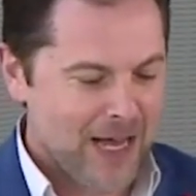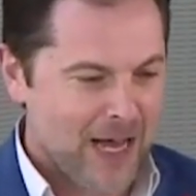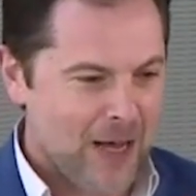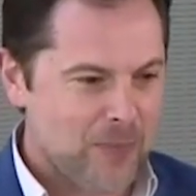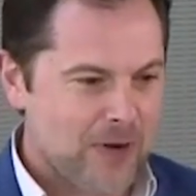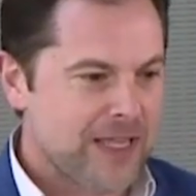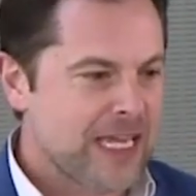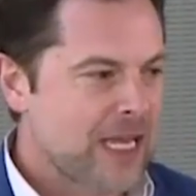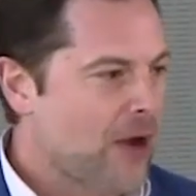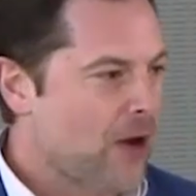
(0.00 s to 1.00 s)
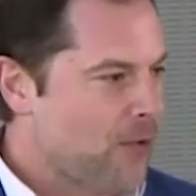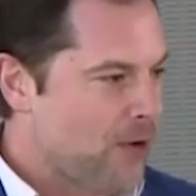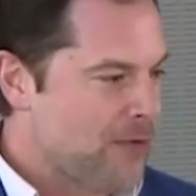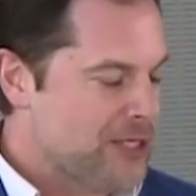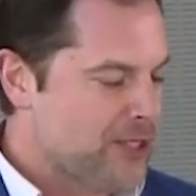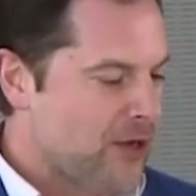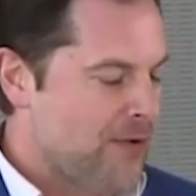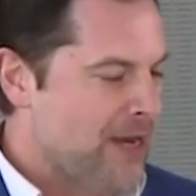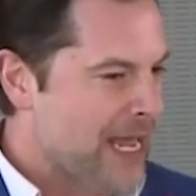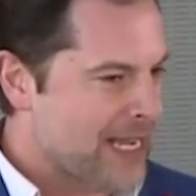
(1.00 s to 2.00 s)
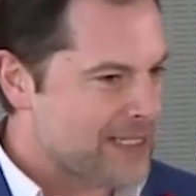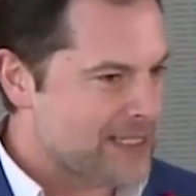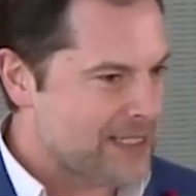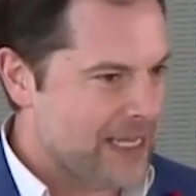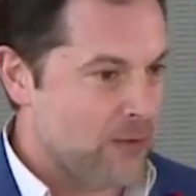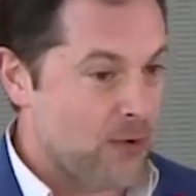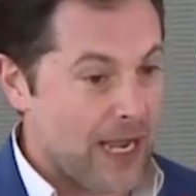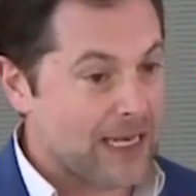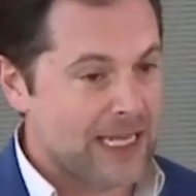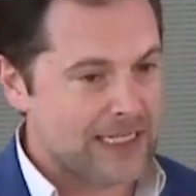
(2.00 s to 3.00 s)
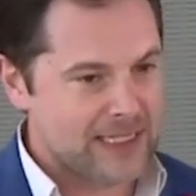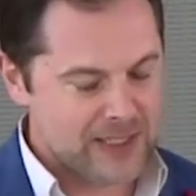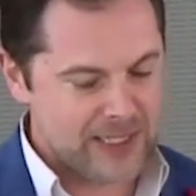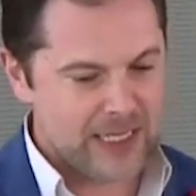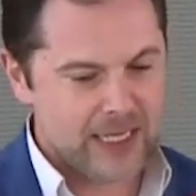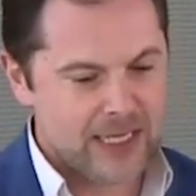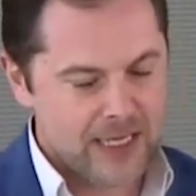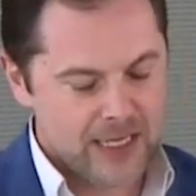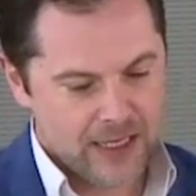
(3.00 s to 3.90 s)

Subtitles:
But if I think about where we should go next and where I'd like to see